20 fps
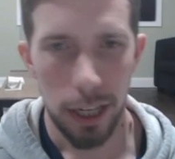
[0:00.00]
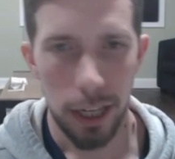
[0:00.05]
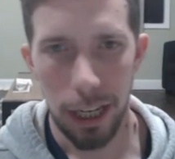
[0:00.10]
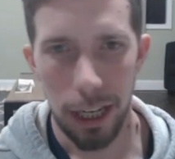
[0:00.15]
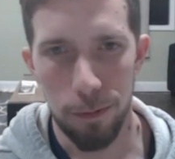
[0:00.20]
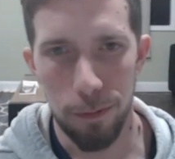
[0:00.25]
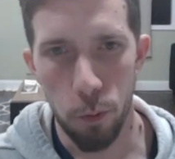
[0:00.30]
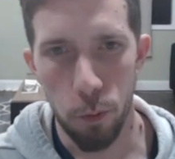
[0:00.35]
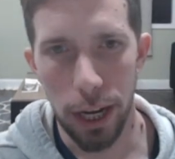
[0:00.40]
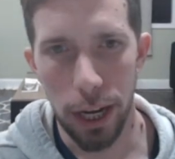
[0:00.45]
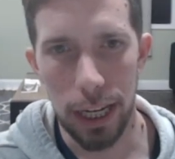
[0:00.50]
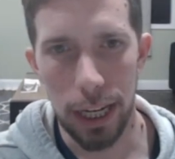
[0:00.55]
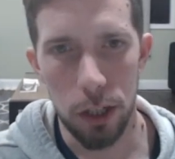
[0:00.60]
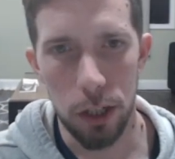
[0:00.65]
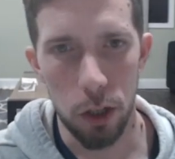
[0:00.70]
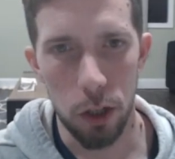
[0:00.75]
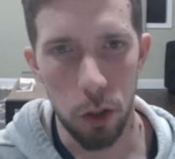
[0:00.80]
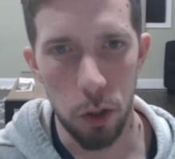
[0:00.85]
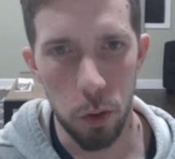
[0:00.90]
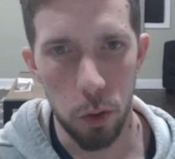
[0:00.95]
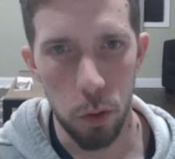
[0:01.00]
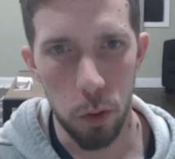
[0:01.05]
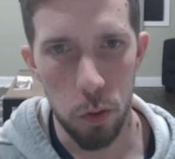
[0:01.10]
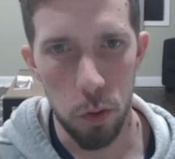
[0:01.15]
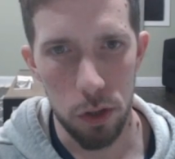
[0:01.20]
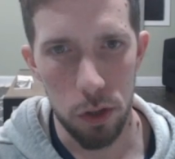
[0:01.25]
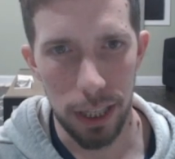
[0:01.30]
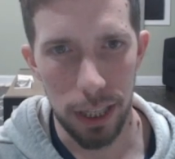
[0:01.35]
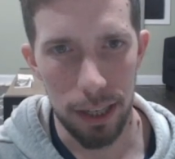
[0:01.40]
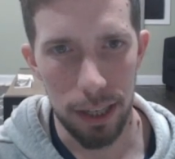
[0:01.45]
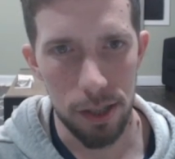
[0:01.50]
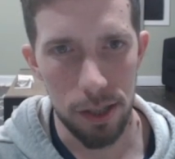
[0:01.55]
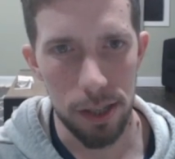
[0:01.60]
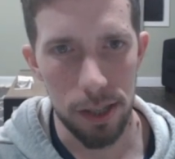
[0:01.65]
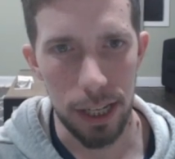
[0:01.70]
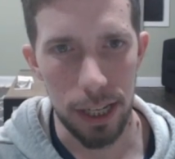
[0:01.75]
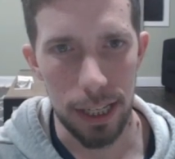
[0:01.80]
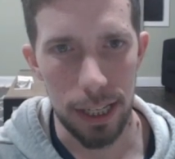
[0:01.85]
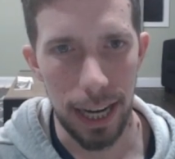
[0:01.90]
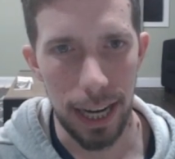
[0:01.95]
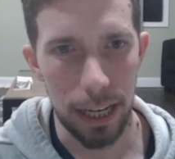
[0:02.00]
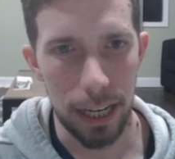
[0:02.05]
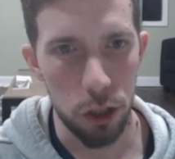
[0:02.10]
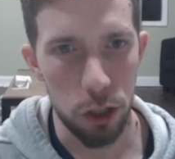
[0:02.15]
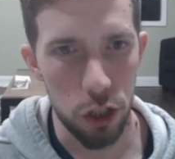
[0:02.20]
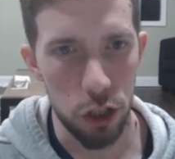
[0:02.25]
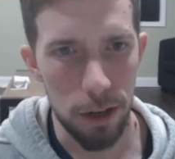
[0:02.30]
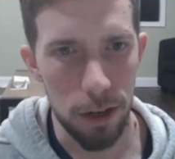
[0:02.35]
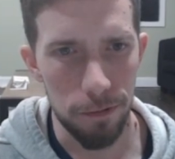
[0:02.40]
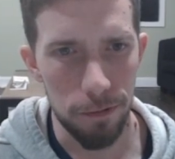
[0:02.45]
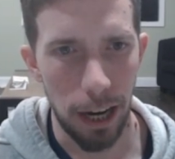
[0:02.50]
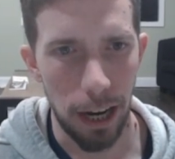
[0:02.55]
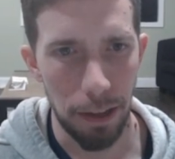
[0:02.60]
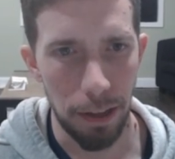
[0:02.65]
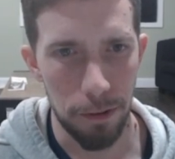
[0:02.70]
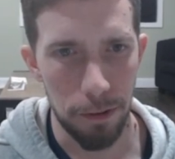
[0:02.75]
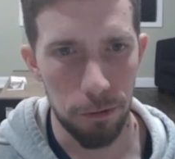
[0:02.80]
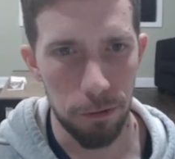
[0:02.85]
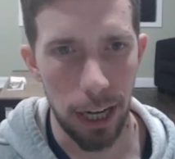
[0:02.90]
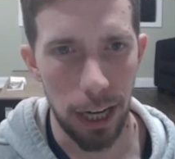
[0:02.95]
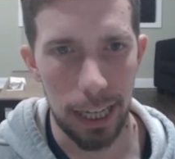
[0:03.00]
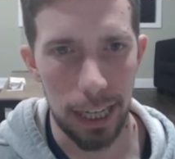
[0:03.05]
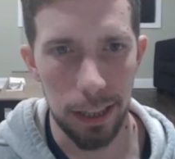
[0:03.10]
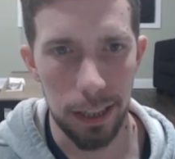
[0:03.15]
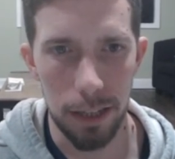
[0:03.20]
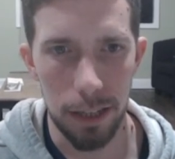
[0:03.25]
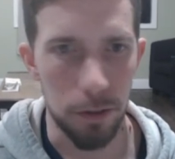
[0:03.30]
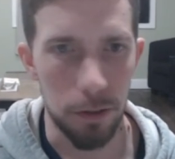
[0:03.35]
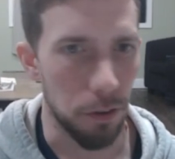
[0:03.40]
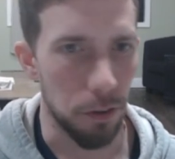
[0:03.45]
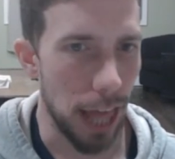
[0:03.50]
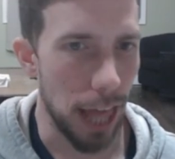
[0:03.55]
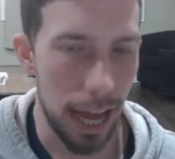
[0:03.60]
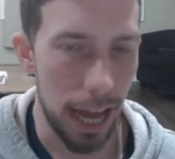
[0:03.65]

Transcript: If white goes, let's see, knight g5, the fried liver,